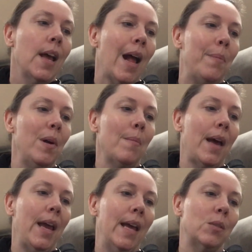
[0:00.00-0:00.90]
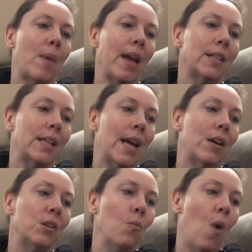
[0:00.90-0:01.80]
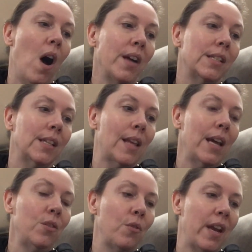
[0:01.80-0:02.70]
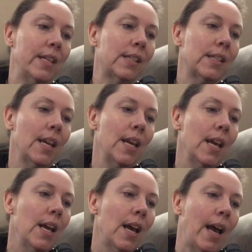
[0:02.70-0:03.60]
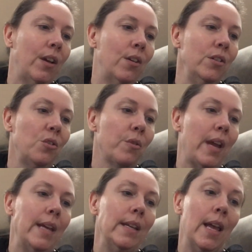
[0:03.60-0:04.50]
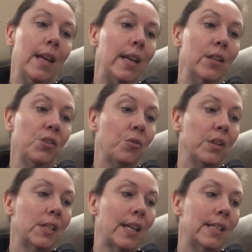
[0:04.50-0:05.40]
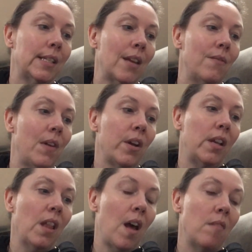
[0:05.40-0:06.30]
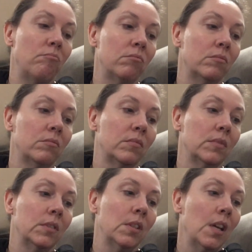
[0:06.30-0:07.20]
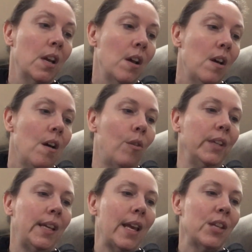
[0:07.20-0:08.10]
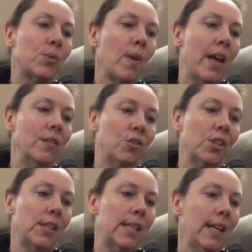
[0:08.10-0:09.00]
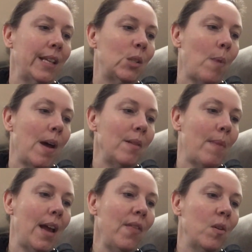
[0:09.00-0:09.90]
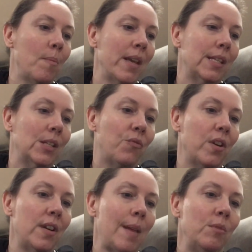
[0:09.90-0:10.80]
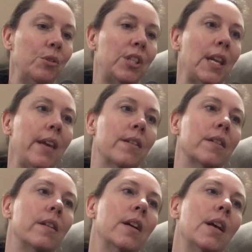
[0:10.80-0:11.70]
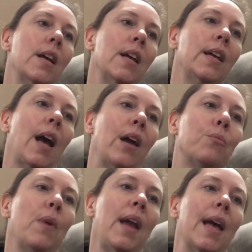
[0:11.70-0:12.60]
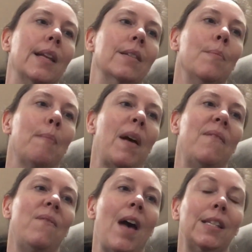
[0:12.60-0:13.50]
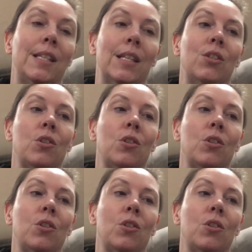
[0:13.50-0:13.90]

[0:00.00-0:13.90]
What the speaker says: I put my hands back down and walked to that Grace. I couldn't create any interest, I said, very glum. Only guess what? Just then I spotted my other bestest friend named Lucille. I ran my fastest to